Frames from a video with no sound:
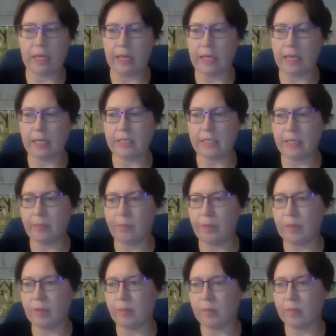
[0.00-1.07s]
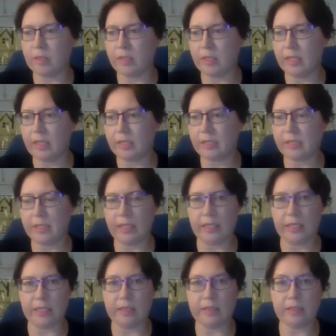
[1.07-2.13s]
And tip number 6
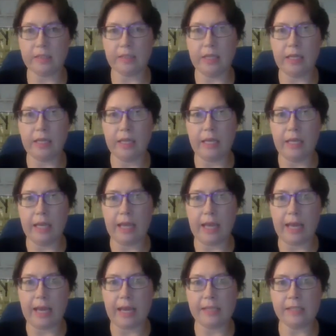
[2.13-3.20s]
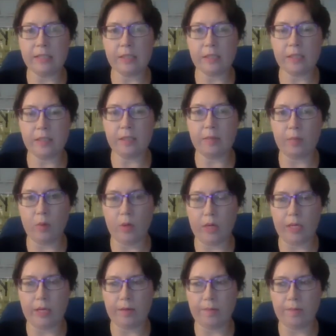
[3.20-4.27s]
is ask
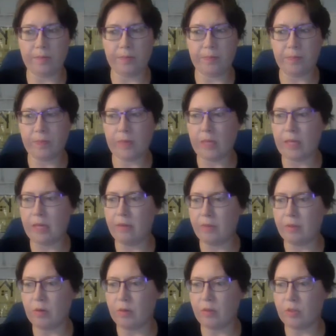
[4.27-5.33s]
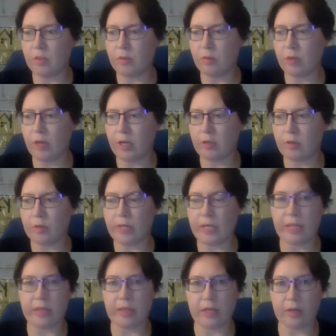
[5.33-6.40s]
someone if you can do
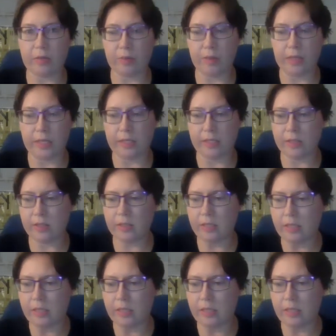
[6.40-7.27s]
laundry at their place.